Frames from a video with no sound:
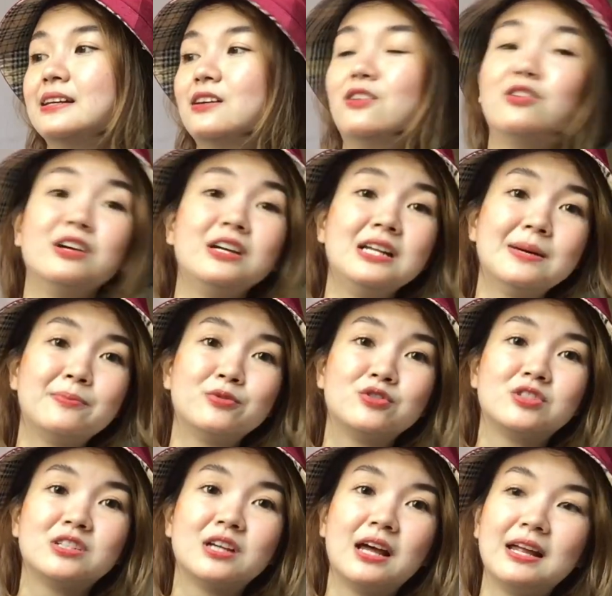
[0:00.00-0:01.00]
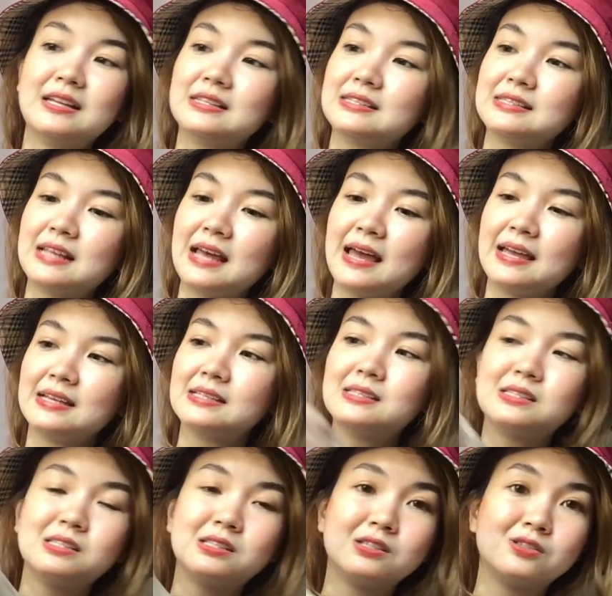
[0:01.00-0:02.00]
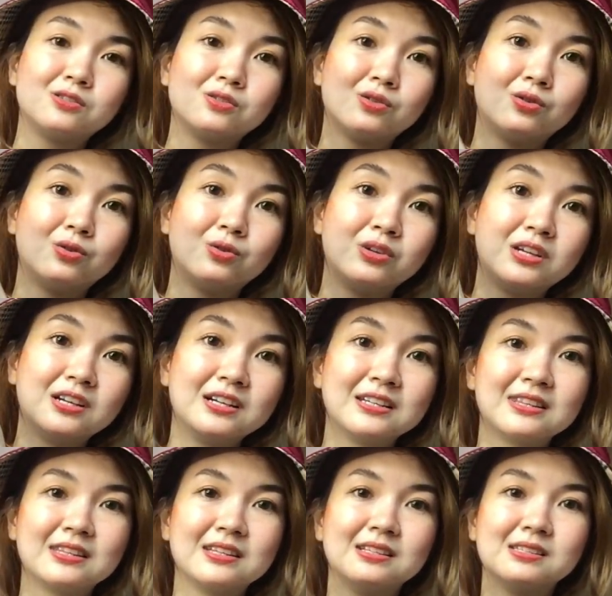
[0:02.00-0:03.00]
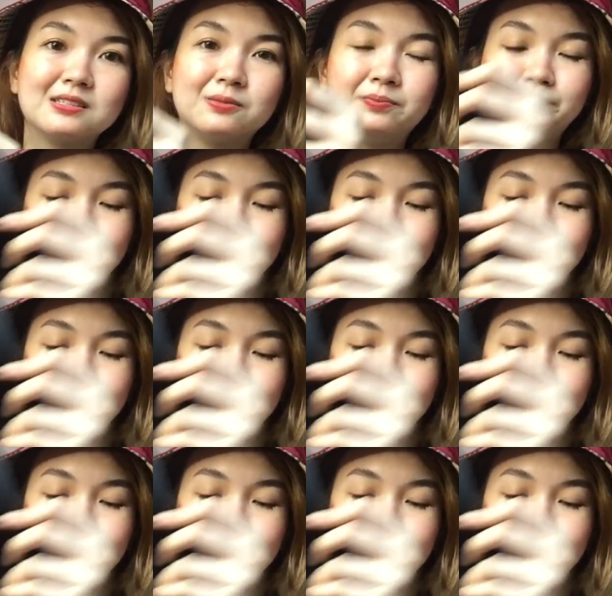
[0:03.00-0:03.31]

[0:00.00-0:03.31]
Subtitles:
okay na po siya. It's nice. So here it is.